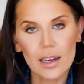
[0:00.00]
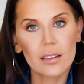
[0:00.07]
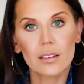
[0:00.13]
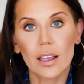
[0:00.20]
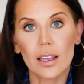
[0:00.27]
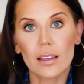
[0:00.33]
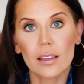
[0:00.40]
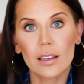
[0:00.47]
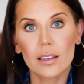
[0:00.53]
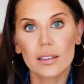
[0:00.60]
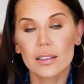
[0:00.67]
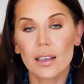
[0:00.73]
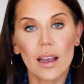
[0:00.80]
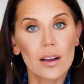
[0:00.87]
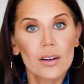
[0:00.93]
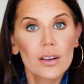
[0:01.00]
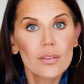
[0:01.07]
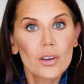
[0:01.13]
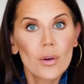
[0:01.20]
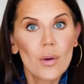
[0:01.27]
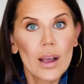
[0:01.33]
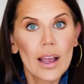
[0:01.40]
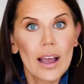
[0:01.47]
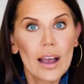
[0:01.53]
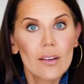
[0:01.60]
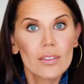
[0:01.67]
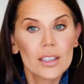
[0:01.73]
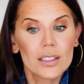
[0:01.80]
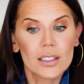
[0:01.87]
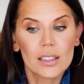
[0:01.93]
didn't like this. I don't even know why I
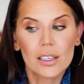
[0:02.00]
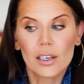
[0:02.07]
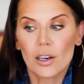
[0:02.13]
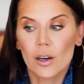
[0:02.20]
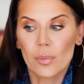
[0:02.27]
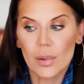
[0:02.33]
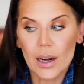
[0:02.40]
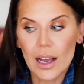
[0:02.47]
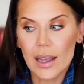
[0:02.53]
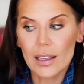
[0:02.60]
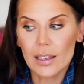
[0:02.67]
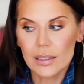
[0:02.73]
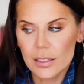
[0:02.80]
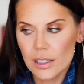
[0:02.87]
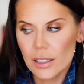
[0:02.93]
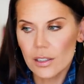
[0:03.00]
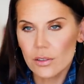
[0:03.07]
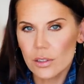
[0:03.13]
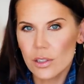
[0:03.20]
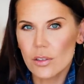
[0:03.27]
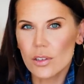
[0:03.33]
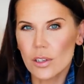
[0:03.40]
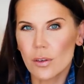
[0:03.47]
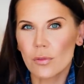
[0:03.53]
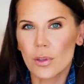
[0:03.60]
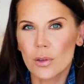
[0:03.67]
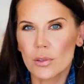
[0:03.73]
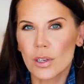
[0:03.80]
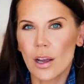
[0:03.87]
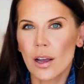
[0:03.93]
have this in here, but I continued to use it a
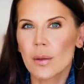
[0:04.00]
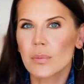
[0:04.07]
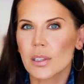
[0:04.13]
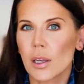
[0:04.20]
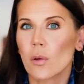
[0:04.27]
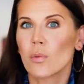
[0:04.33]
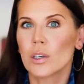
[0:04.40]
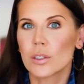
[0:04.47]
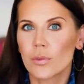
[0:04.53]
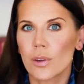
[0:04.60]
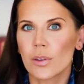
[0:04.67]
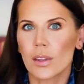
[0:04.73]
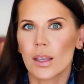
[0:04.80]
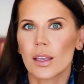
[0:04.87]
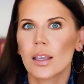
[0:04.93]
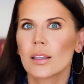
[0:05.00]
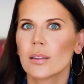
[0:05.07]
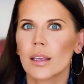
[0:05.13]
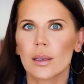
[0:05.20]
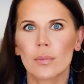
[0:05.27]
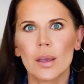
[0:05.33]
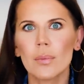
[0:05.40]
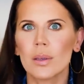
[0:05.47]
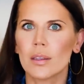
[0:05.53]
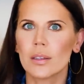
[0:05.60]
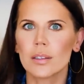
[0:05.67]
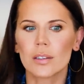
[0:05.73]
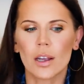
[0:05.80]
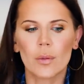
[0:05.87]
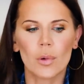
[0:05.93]
few times, like wishful thinking, like maybe
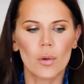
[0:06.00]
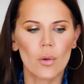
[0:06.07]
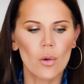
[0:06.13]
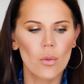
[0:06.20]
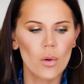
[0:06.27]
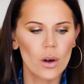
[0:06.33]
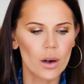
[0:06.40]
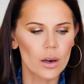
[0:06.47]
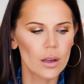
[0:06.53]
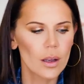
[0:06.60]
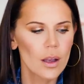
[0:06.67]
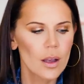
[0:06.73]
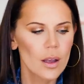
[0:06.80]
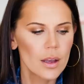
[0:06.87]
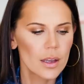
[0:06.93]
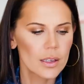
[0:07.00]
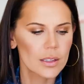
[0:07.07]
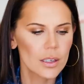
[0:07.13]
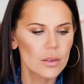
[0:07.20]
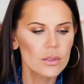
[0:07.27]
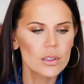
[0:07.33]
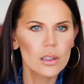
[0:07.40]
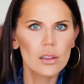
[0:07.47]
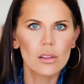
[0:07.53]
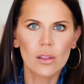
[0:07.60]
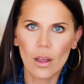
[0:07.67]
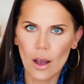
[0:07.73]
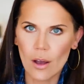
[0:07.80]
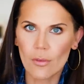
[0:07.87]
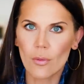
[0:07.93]
this time it will work. Because I used to
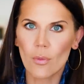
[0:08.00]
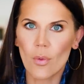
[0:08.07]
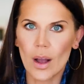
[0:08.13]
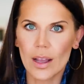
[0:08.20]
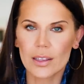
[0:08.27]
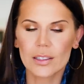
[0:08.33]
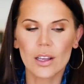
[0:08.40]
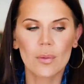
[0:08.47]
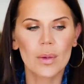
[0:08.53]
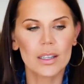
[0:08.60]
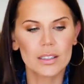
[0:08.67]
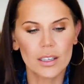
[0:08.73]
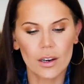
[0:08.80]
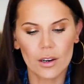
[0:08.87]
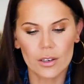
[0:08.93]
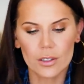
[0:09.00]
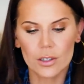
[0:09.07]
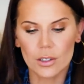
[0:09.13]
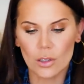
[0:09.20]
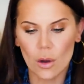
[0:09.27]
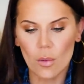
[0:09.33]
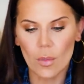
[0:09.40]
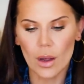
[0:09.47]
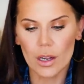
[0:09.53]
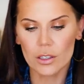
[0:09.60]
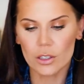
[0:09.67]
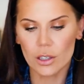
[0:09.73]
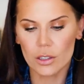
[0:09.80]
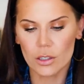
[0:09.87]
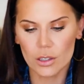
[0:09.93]
love YSL mascaras so
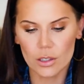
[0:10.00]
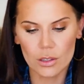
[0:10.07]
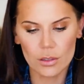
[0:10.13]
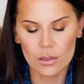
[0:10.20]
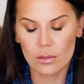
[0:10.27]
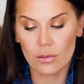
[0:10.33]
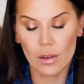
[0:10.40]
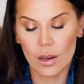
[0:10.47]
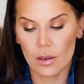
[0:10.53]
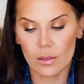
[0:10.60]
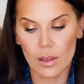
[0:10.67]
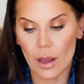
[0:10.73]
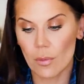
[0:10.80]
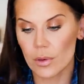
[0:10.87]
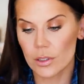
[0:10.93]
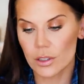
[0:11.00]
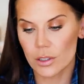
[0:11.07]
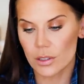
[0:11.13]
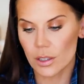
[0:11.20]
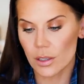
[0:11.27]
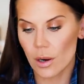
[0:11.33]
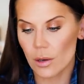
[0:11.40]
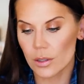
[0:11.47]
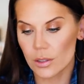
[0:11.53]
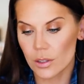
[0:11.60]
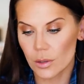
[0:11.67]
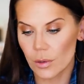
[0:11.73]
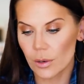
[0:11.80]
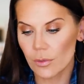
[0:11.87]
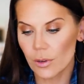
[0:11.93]
much. It just uh, that one just did not
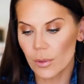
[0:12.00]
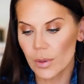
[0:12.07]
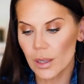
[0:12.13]
do it for